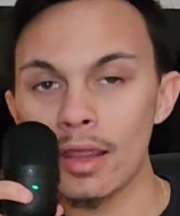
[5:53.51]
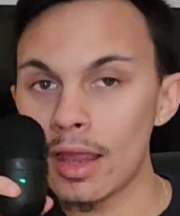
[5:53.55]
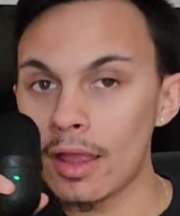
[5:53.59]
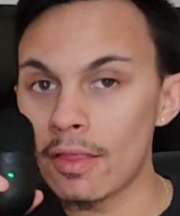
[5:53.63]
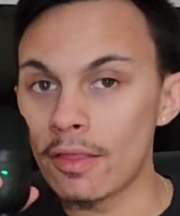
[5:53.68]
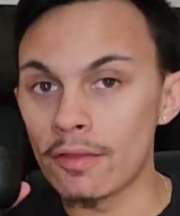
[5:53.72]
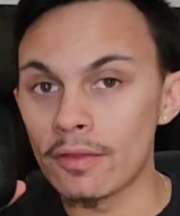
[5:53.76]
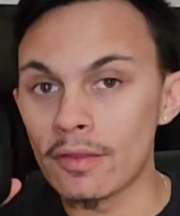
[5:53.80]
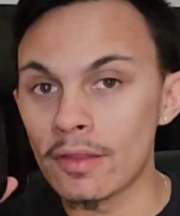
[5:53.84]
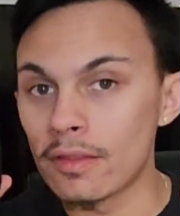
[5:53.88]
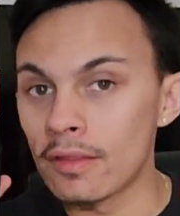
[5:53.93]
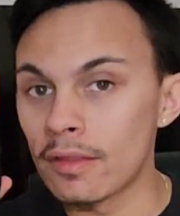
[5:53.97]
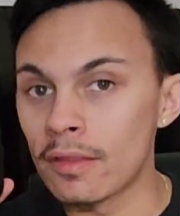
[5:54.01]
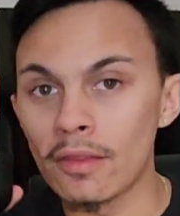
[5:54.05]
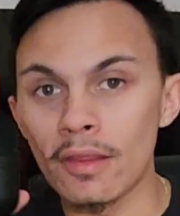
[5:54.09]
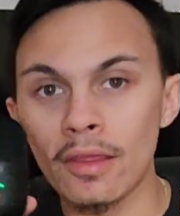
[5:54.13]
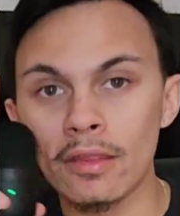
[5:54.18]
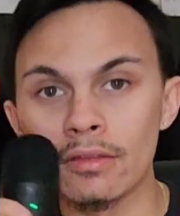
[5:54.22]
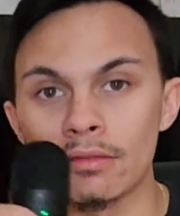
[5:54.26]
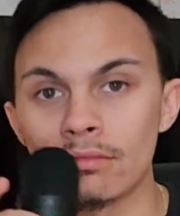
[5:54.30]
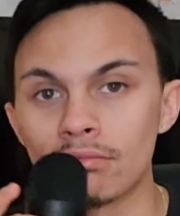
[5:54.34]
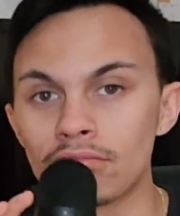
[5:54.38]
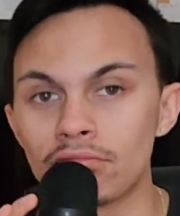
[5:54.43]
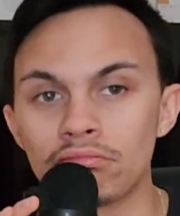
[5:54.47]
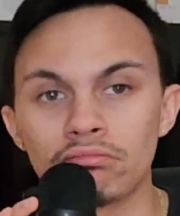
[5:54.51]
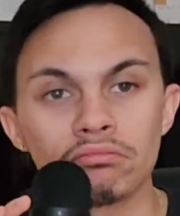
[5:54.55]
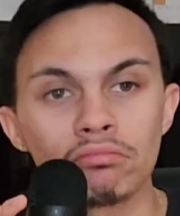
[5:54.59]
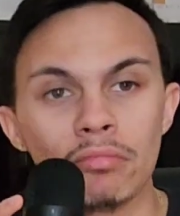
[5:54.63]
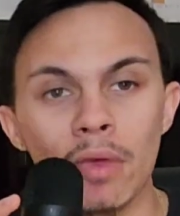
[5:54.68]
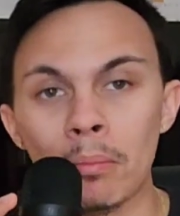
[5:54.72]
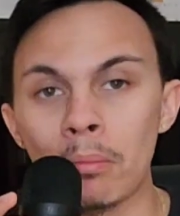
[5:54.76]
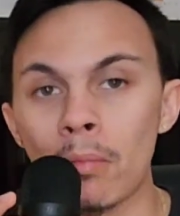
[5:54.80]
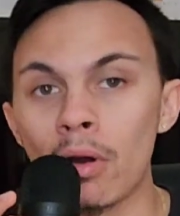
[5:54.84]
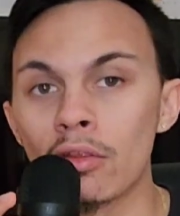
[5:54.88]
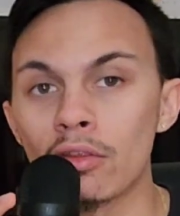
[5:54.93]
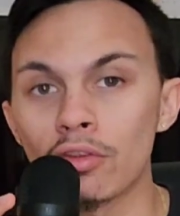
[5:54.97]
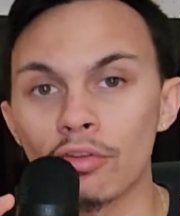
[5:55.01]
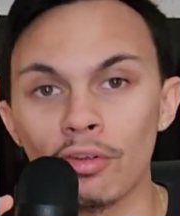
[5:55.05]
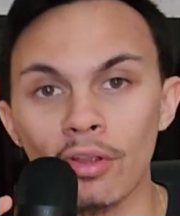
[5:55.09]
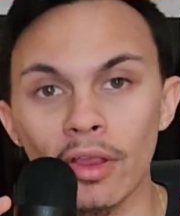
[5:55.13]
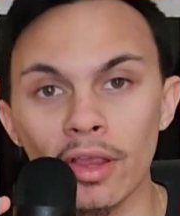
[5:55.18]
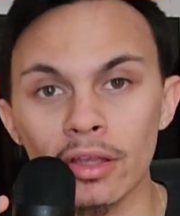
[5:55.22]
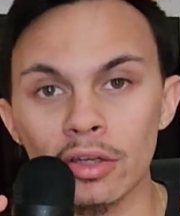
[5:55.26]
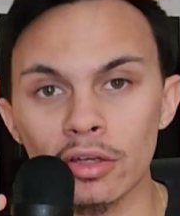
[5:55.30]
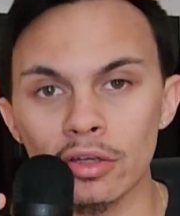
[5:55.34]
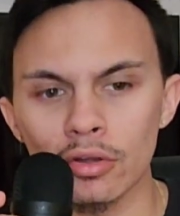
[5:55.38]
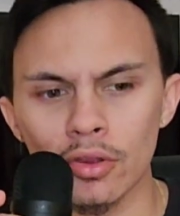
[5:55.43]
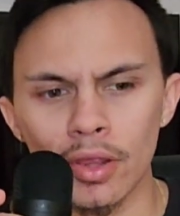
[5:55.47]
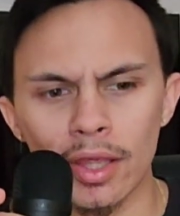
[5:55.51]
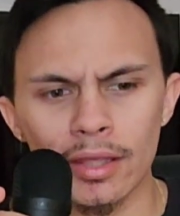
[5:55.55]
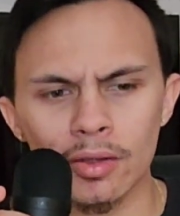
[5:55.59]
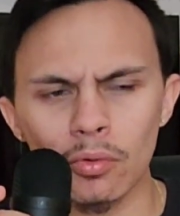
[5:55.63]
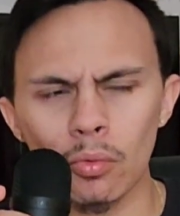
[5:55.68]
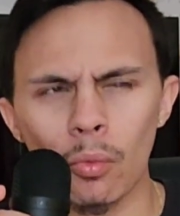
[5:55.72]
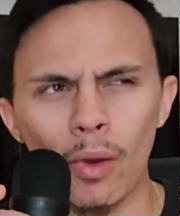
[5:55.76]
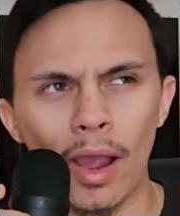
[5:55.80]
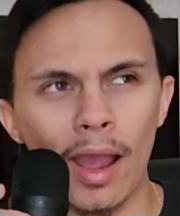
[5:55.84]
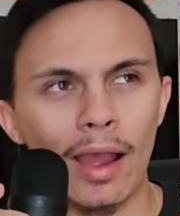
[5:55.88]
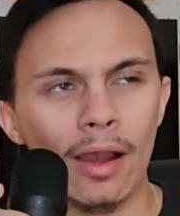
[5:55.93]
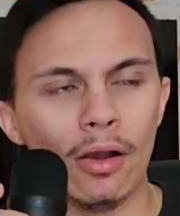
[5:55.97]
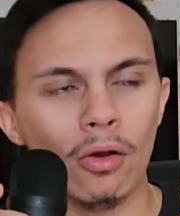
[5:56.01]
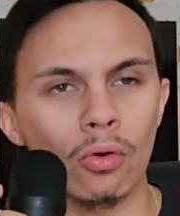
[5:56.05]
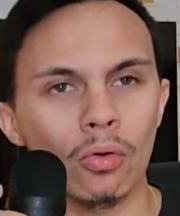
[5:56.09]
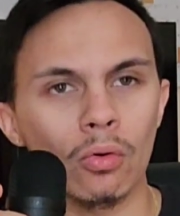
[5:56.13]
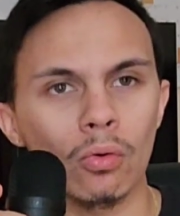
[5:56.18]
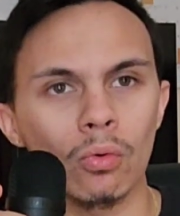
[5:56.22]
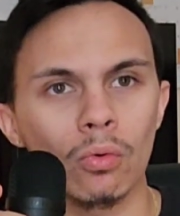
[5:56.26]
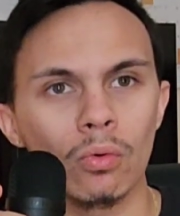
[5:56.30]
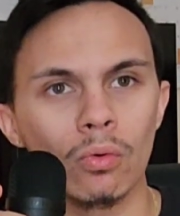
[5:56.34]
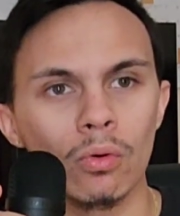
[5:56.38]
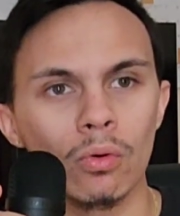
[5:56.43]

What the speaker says: And then a month later, like, wow,